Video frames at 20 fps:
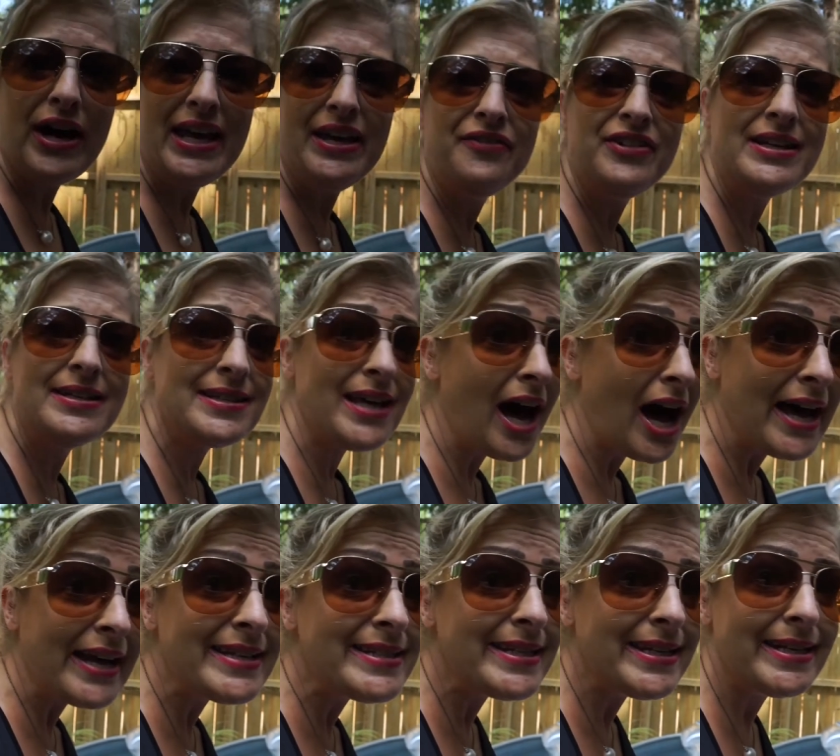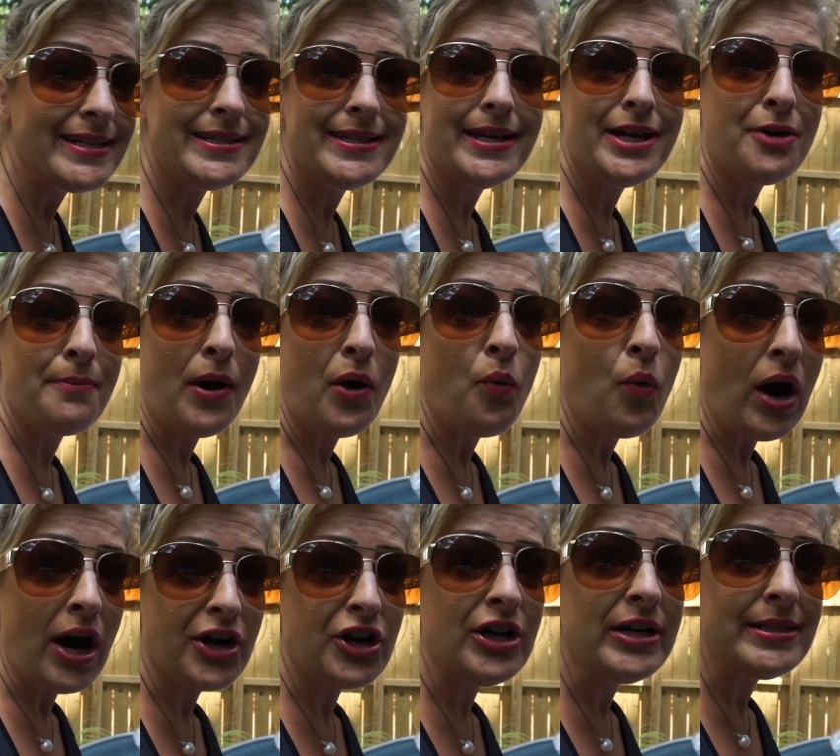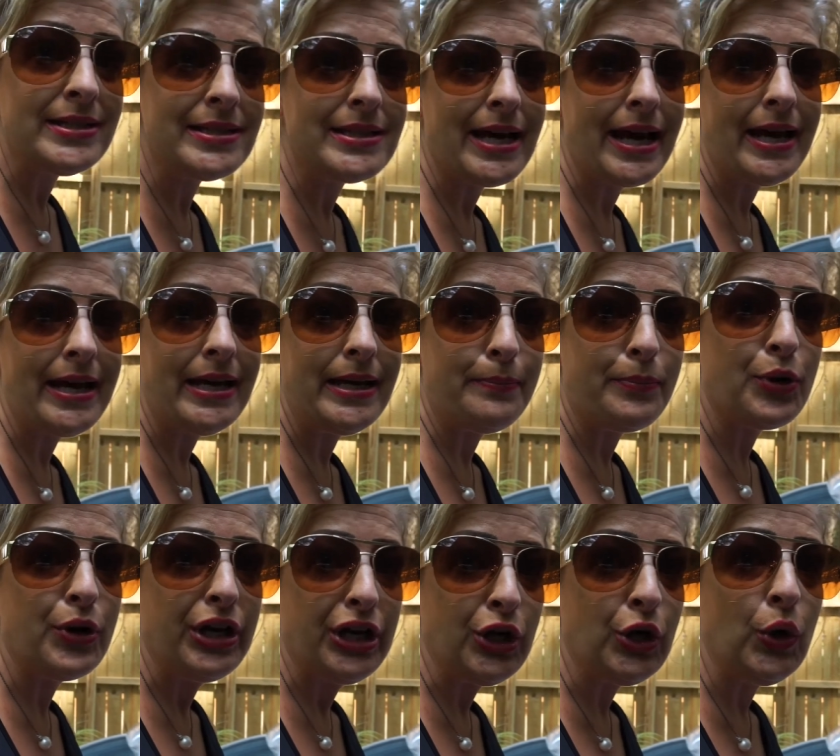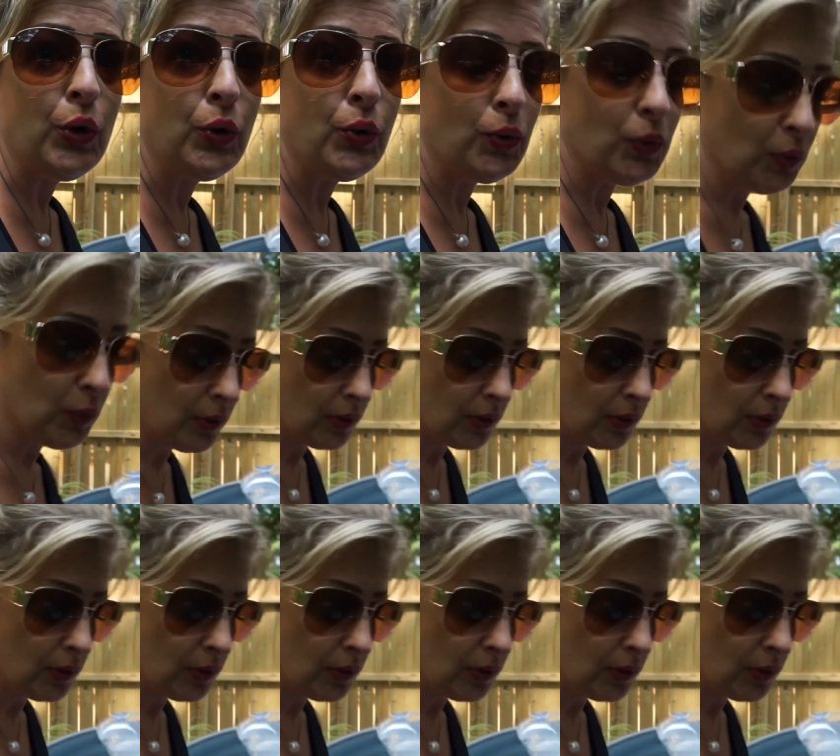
even as hot as it is here, my water has stayed pretty cool.